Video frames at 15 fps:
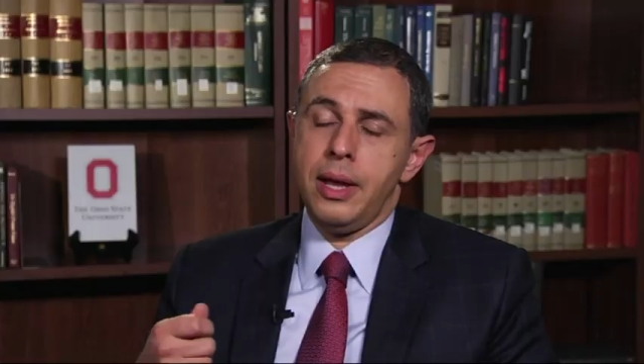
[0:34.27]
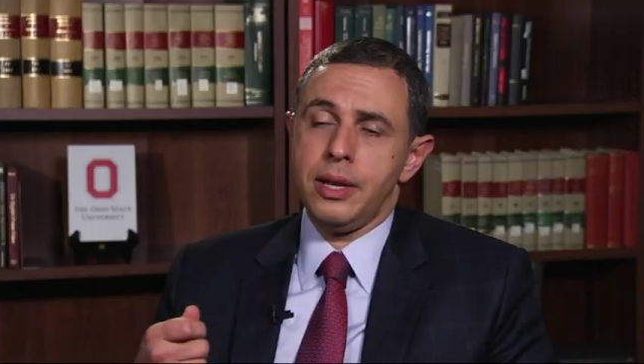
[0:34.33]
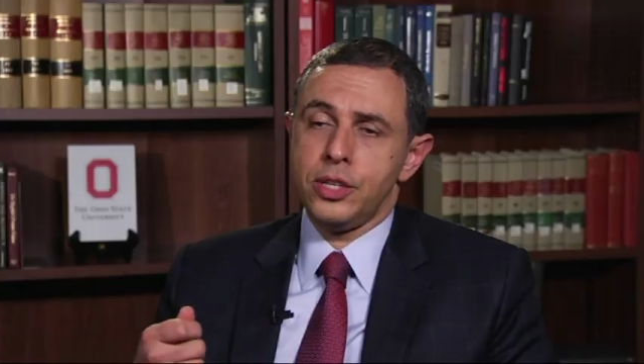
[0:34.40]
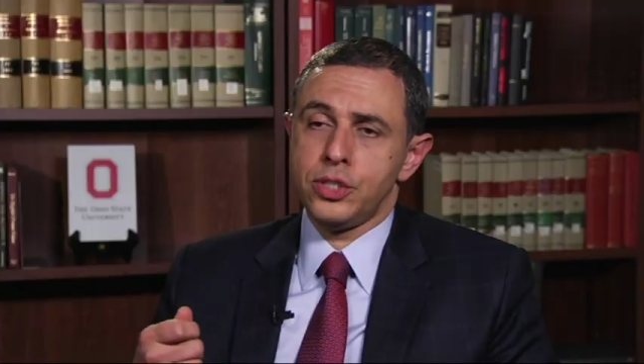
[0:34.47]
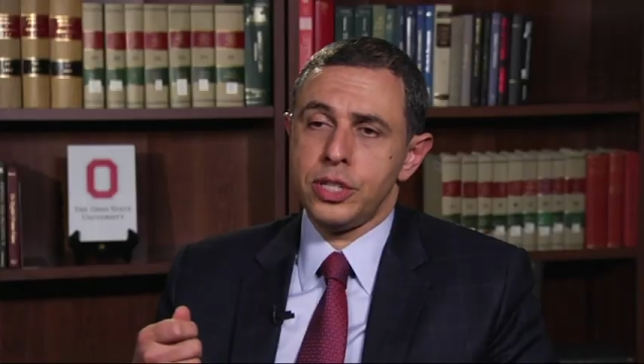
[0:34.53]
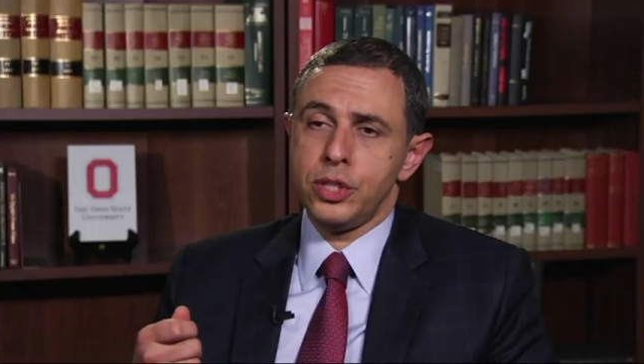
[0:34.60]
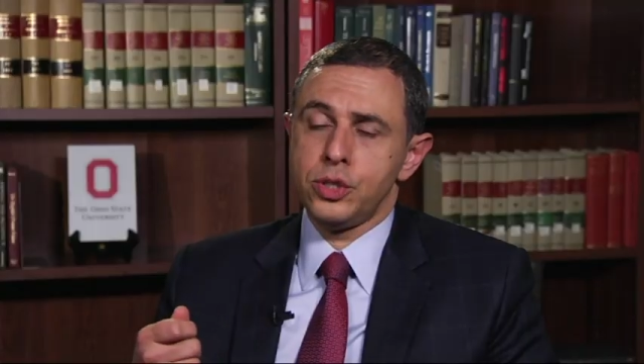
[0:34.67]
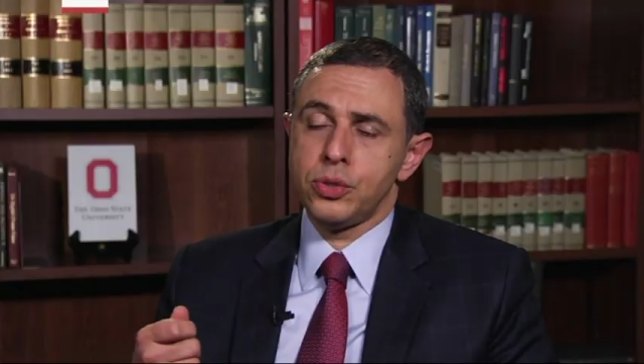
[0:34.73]
And
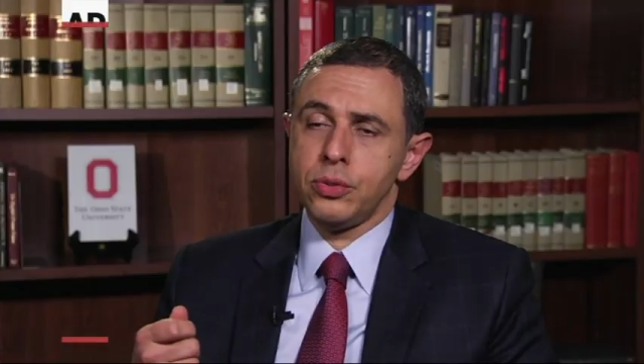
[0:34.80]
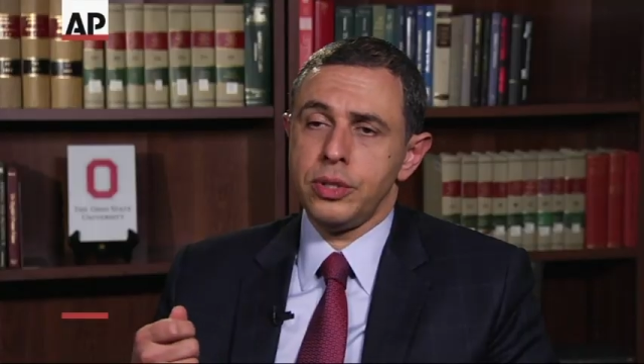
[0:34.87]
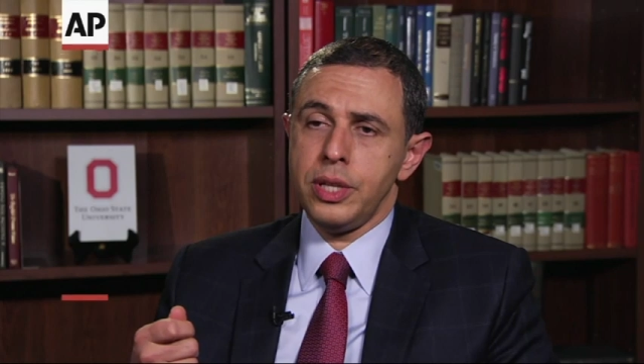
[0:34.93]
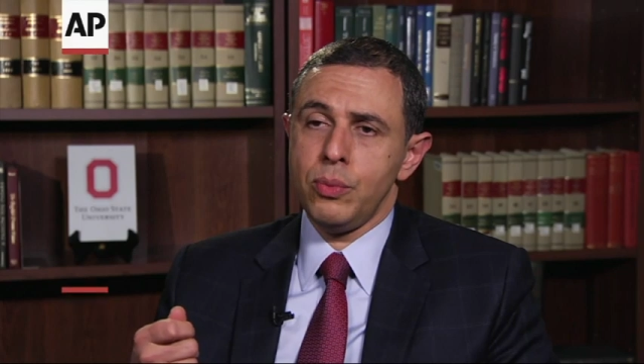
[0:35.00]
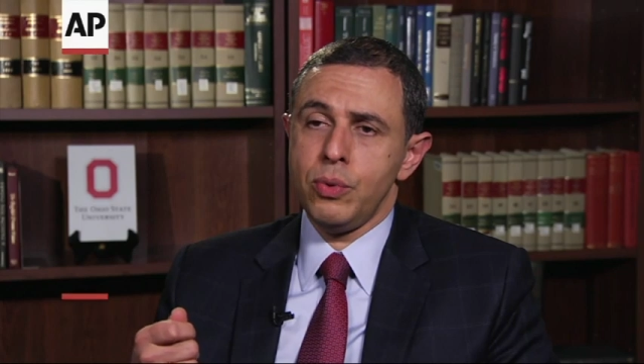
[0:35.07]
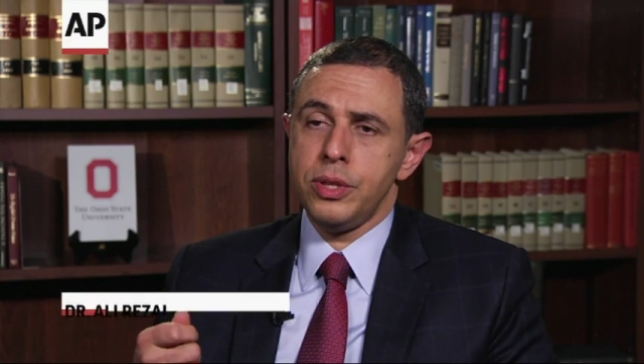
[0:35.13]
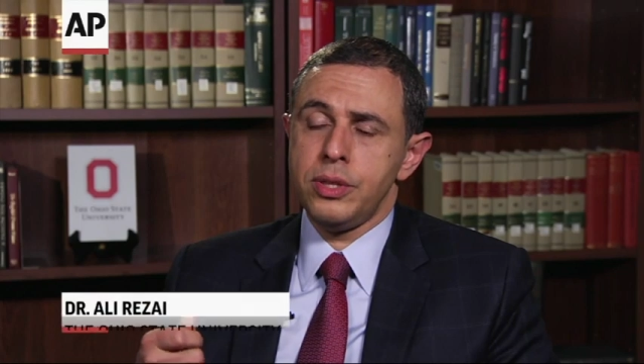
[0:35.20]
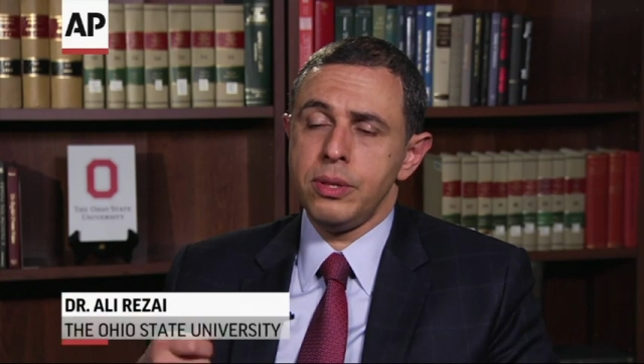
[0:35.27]
essentially,
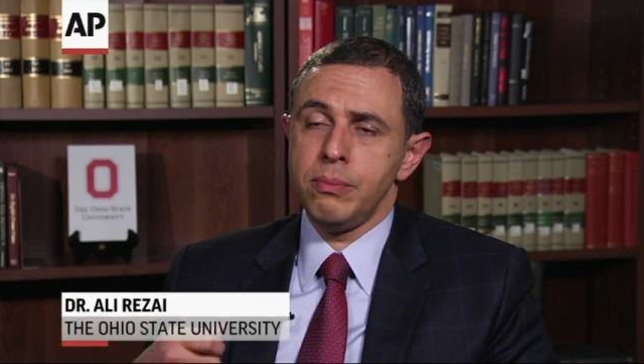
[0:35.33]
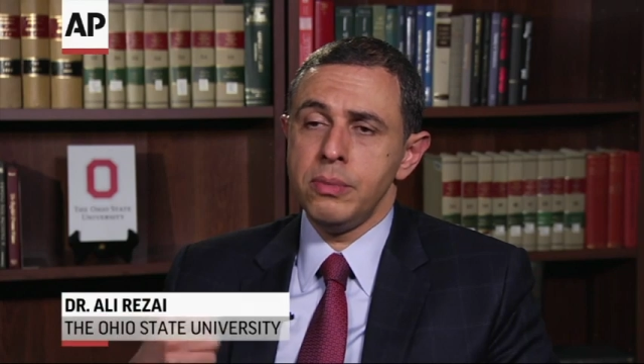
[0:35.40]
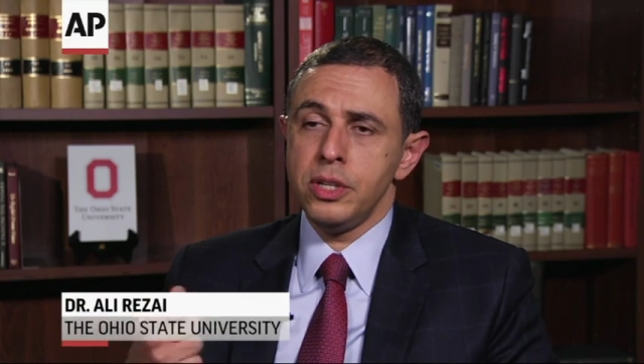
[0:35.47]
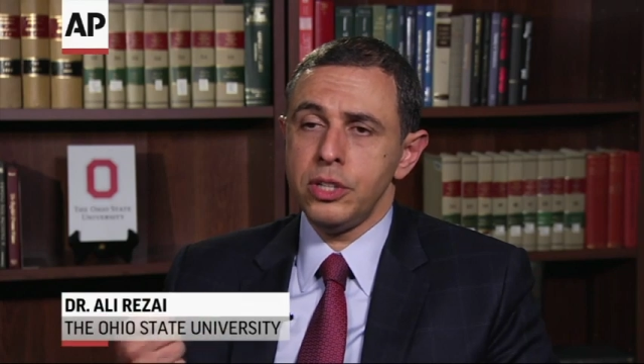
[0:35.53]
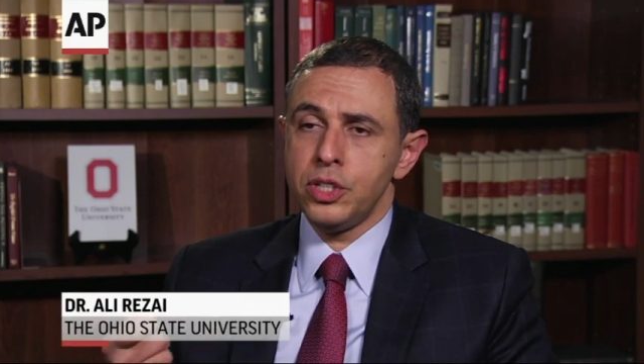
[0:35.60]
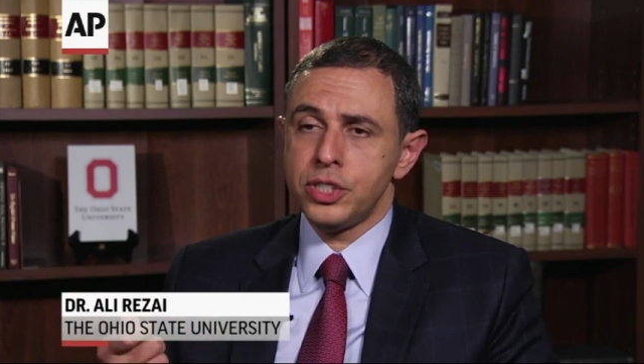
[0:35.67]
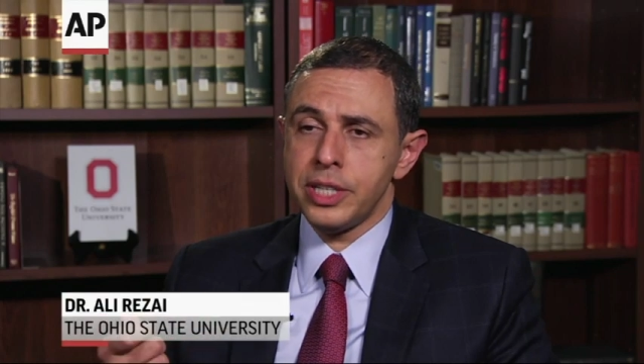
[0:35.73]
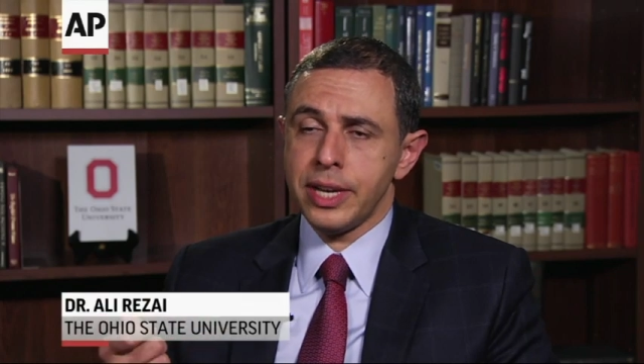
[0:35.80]
within
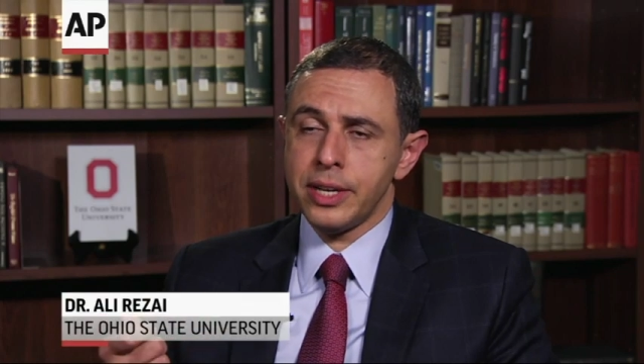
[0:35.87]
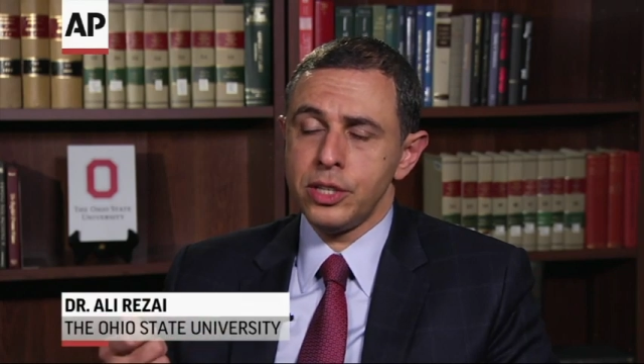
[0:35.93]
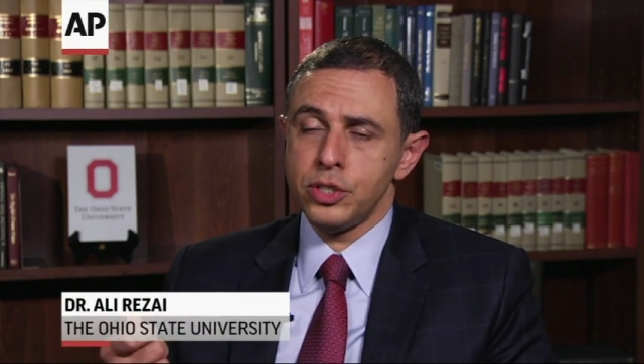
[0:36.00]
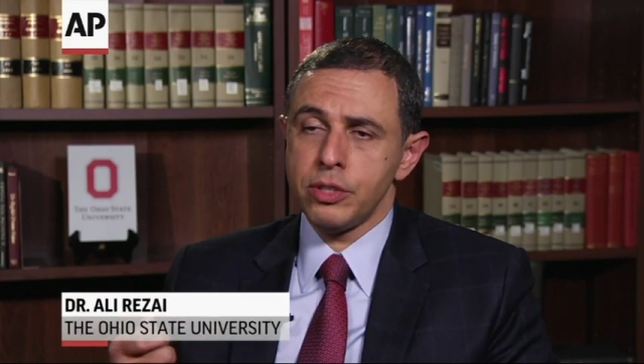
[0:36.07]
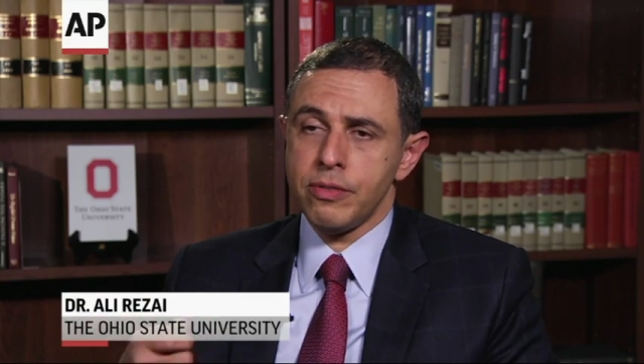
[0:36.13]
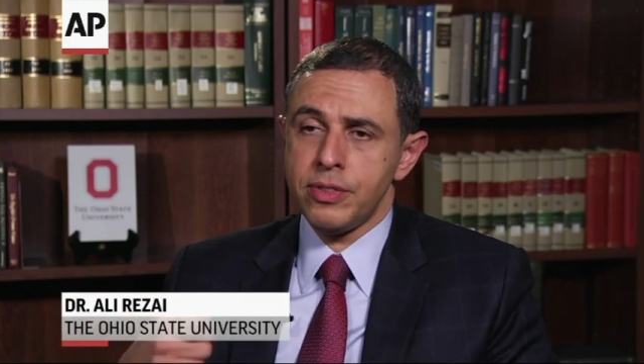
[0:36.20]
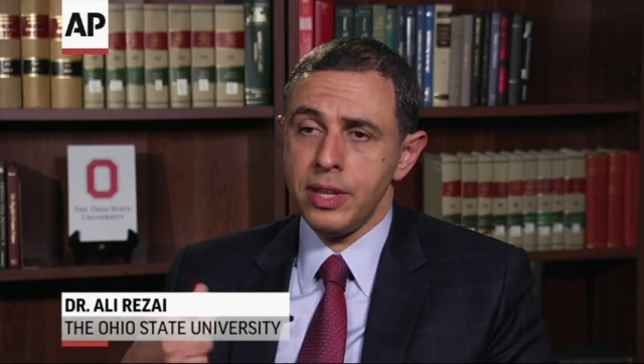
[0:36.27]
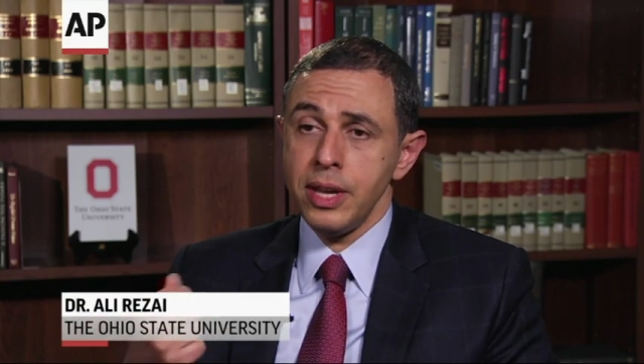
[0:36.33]
milliseconds
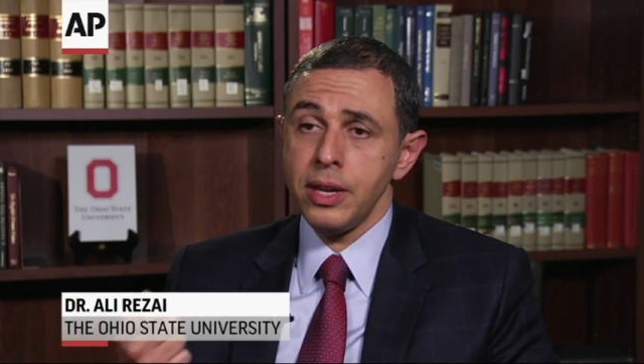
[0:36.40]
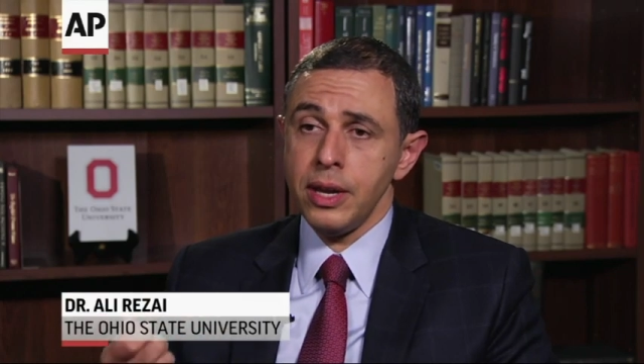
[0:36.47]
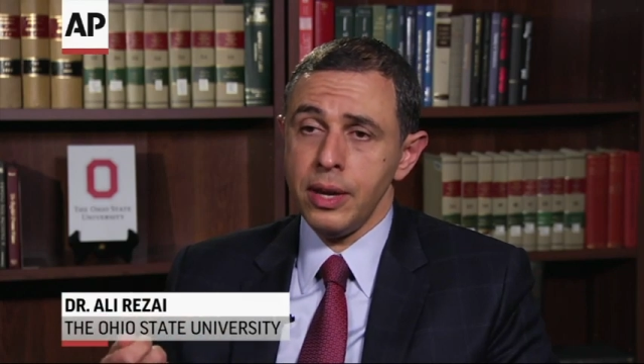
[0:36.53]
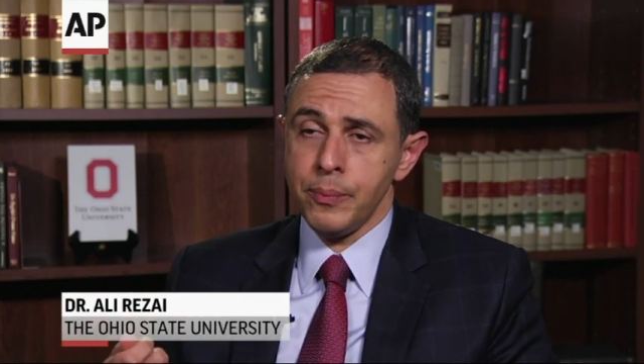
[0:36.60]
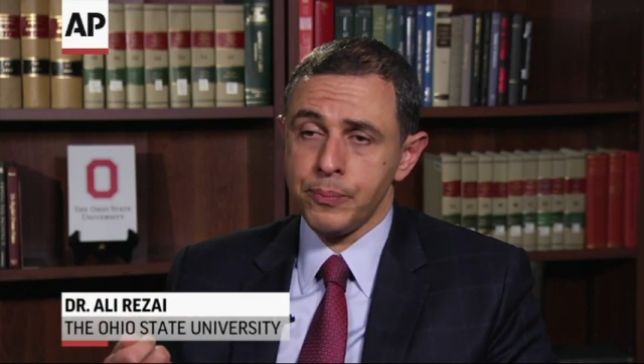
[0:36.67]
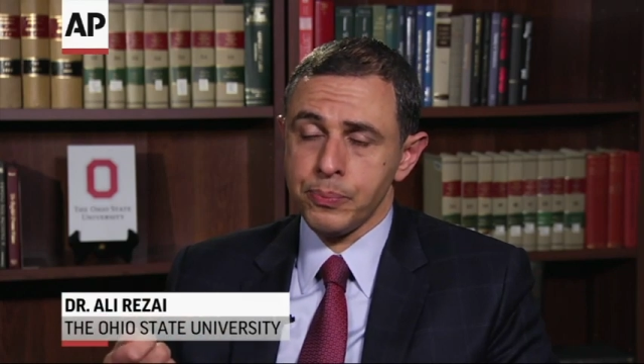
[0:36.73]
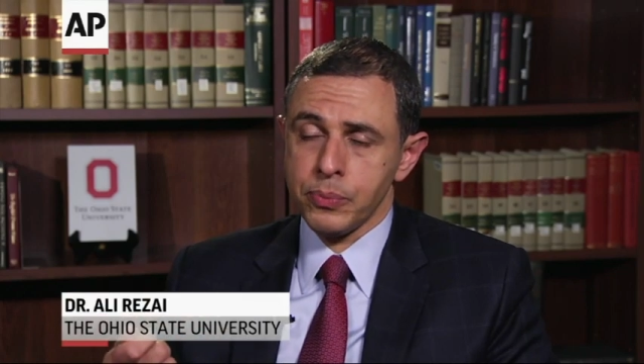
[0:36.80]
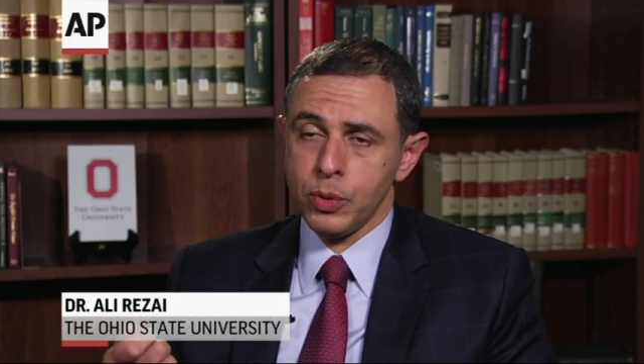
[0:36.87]
of thinking,